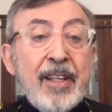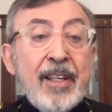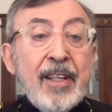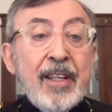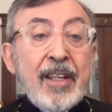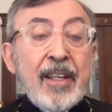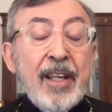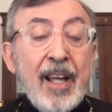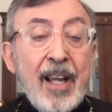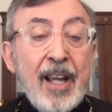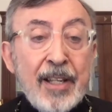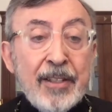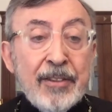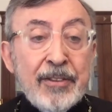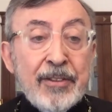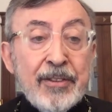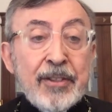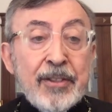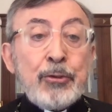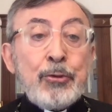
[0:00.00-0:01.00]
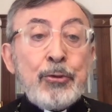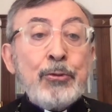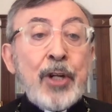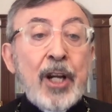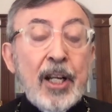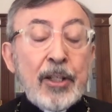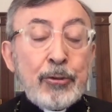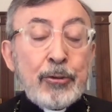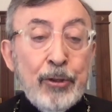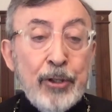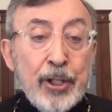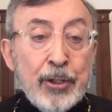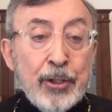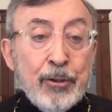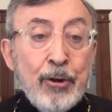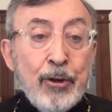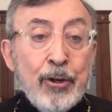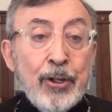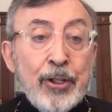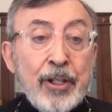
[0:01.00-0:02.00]
and two
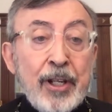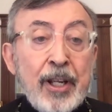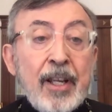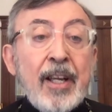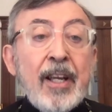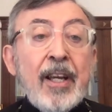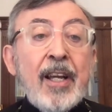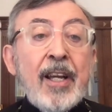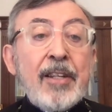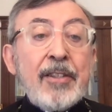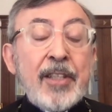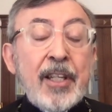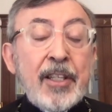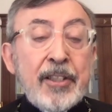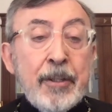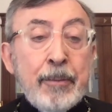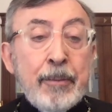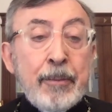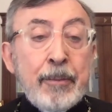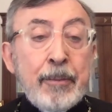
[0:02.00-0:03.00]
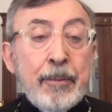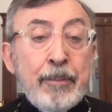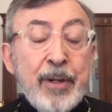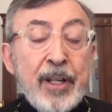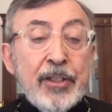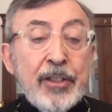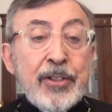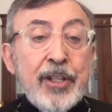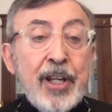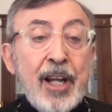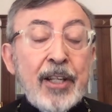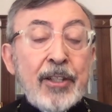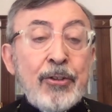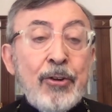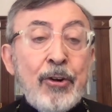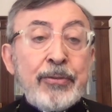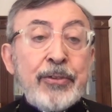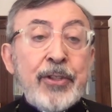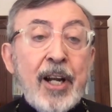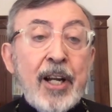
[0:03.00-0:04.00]
Catholicos, and then the Patriarch of
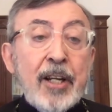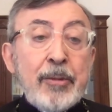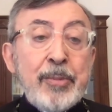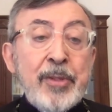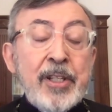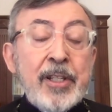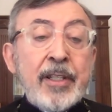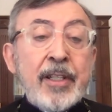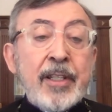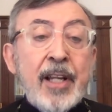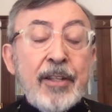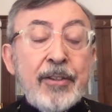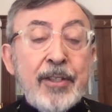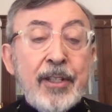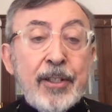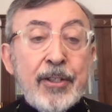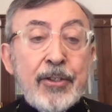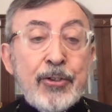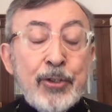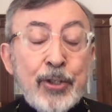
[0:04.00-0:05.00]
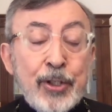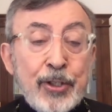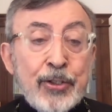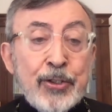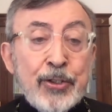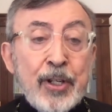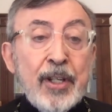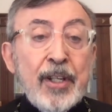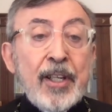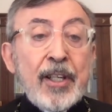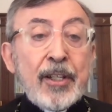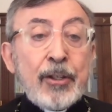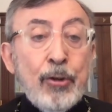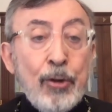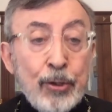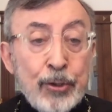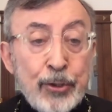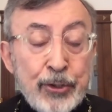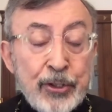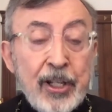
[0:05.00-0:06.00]
the Armenian Catholic Church
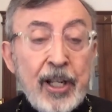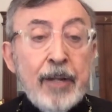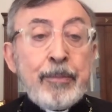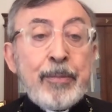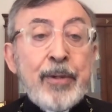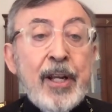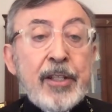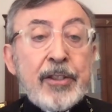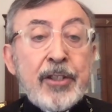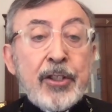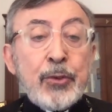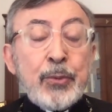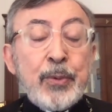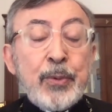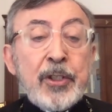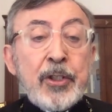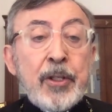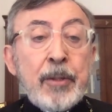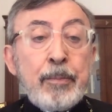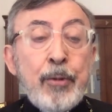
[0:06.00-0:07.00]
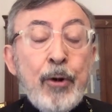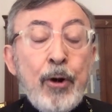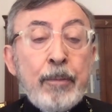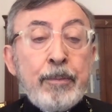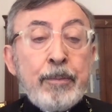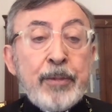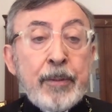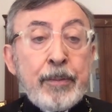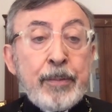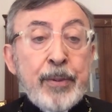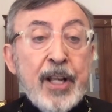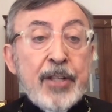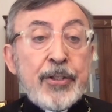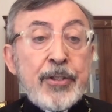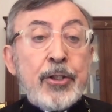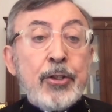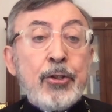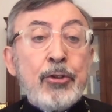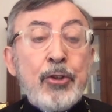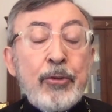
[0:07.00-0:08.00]
co-celebrated with the Pope. The
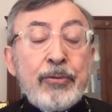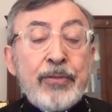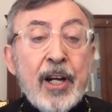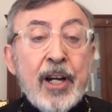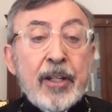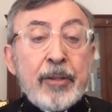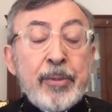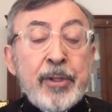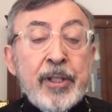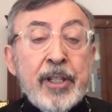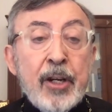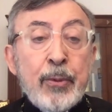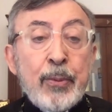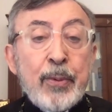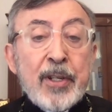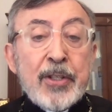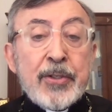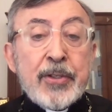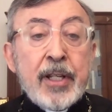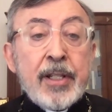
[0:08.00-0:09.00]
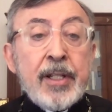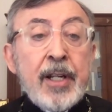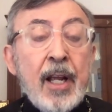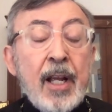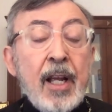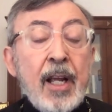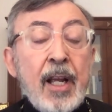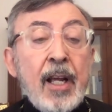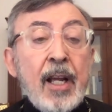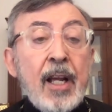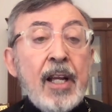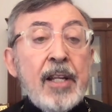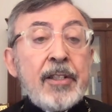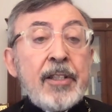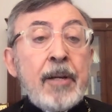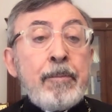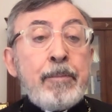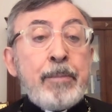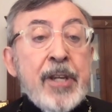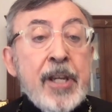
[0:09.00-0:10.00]
President of Armenia was there. And
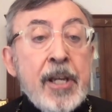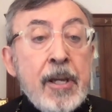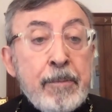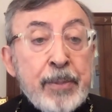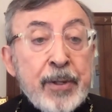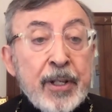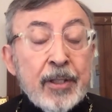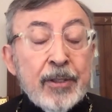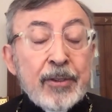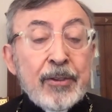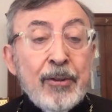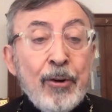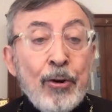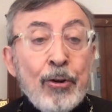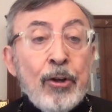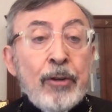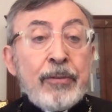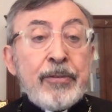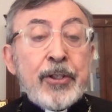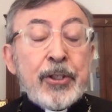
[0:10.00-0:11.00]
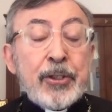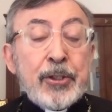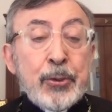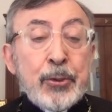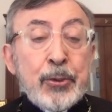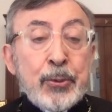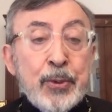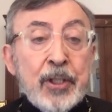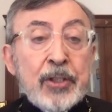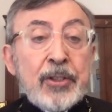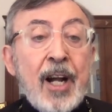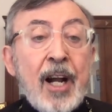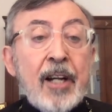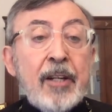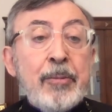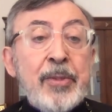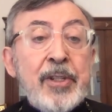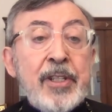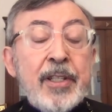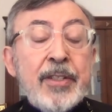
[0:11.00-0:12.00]
then people all over the world,
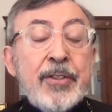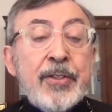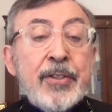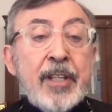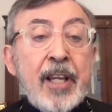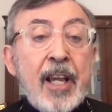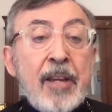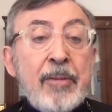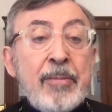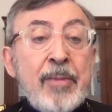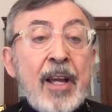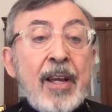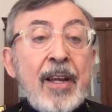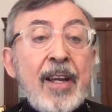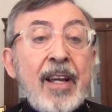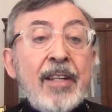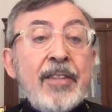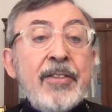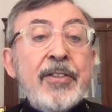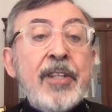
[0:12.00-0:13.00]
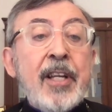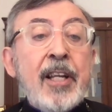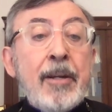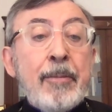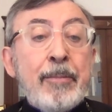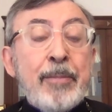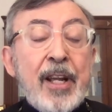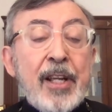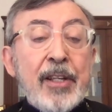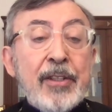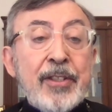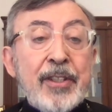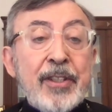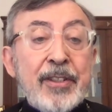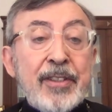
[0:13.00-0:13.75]
Armenians, came and celebrated